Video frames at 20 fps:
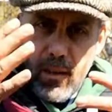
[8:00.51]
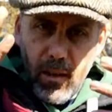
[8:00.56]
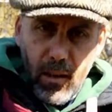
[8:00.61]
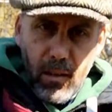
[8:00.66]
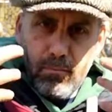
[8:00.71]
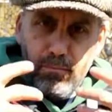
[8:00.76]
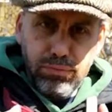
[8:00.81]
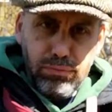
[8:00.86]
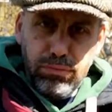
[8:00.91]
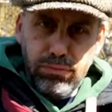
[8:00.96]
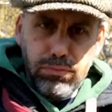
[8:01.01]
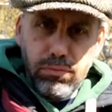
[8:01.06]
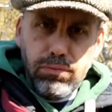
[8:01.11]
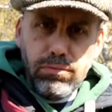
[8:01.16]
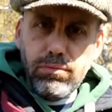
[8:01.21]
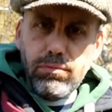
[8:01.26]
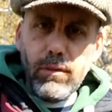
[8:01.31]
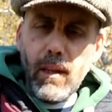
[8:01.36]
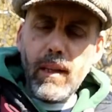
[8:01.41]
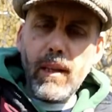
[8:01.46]
and it
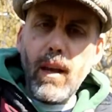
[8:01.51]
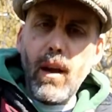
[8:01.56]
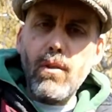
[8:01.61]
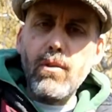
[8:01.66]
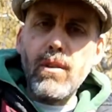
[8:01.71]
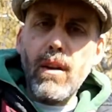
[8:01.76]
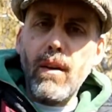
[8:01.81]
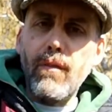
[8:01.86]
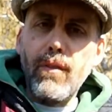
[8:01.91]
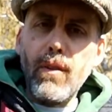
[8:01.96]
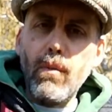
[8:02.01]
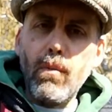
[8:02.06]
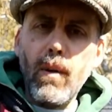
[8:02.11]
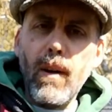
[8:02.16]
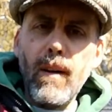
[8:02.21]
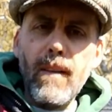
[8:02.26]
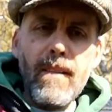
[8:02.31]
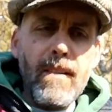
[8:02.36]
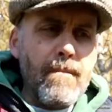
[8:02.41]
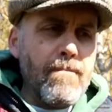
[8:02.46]
goes
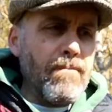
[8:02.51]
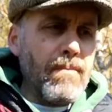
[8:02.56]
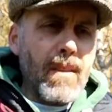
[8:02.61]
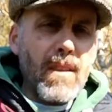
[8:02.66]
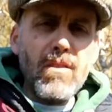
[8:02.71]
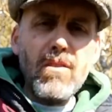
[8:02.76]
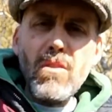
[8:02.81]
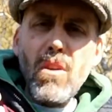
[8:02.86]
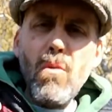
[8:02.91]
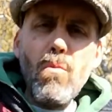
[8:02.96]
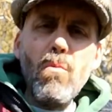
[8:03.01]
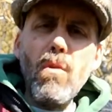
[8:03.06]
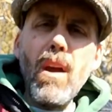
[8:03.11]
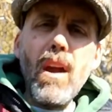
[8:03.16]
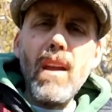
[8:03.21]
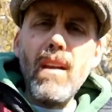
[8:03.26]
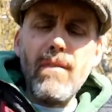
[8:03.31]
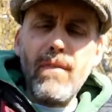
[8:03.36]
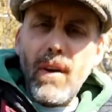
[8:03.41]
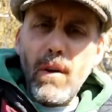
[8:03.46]
everywhere. There's no
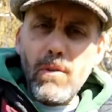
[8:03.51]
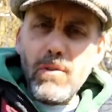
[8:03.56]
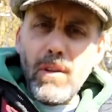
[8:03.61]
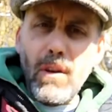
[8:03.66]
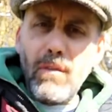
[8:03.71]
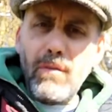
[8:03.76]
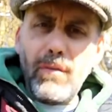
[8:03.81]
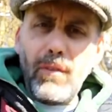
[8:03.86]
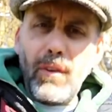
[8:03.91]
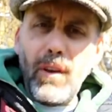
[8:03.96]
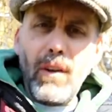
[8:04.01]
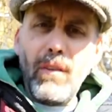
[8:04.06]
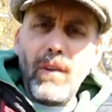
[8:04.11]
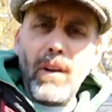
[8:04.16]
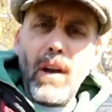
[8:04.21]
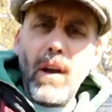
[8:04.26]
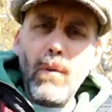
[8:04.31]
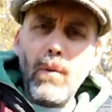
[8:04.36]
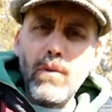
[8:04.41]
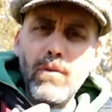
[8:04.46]
way if I was
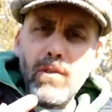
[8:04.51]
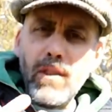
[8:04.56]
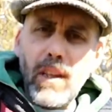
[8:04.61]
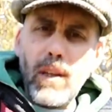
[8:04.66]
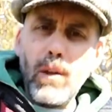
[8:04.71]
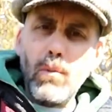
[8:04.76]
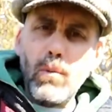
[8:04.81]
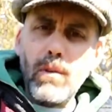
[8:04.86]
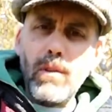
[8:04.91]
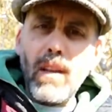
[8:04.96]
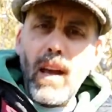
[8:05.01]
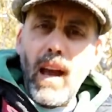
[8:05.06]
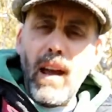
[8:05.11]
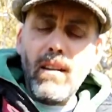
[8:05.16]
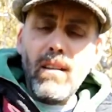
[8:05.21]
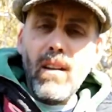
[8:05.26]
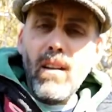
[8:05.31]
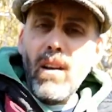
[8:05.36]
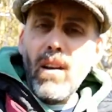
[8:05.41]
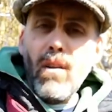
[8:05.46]
Authur I would deal with that.
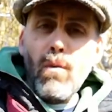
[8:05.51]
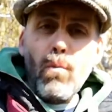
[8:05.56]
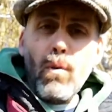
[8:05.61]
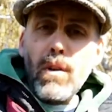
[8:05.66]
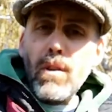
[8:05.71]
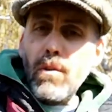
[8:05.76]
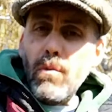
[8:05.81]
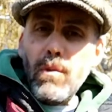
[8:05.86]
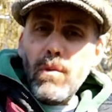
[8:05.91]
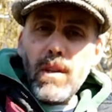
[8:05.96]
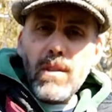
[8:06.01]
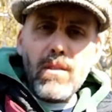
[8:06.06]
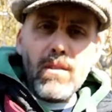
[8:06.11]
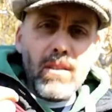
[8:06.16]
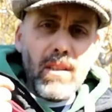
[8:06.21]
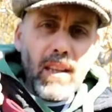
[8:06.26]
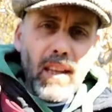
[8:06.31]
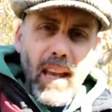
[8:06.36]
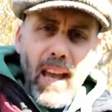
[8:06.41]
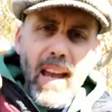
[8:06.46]
One of the
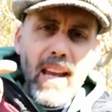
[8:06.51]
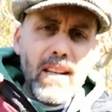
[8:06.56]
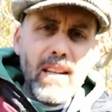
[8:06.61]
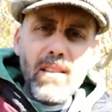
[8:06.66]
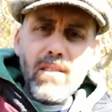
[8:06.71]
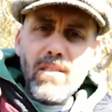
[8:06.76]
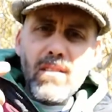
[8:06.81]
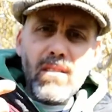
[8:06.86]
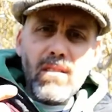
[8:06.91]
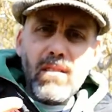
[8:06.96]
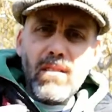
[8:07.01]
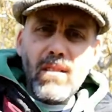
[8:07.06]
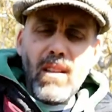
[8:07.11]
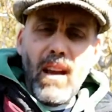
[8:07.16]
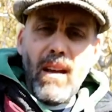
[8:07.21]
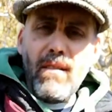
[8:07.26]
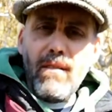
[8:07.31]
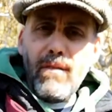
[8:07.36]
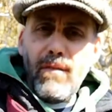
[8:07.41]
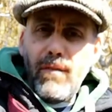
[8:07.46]
reasons, again, is
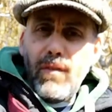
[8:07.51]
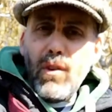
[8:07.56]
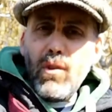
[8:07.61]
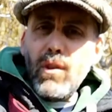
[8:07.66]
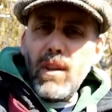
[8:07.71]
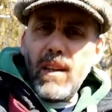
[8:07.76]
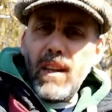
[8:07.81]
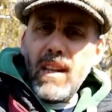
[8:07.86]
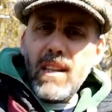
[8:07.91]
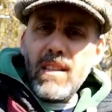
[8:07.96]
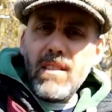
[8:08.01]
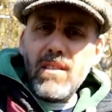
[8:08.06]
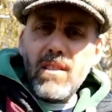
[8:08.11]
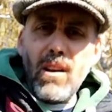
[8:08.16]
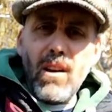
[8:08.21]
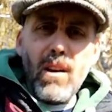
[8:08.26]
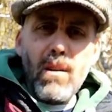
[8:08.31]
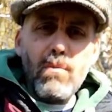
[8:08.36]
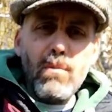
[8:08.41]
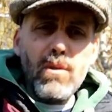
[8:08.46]
that food in his
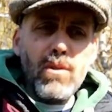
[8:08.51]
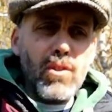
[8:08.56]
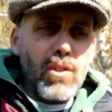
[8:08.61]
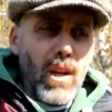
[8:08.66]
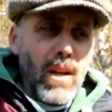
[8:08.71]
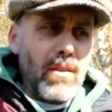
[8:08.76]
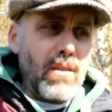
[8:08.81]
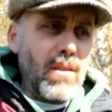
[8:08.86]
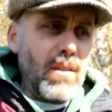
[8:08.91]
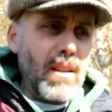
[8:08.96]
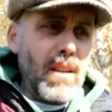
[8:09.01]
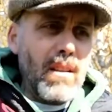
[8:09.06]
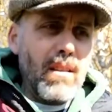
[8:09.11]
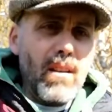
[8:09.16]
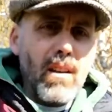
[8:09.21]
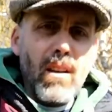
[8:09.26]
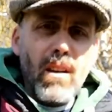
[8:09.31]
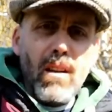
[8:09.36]
time was genuinely,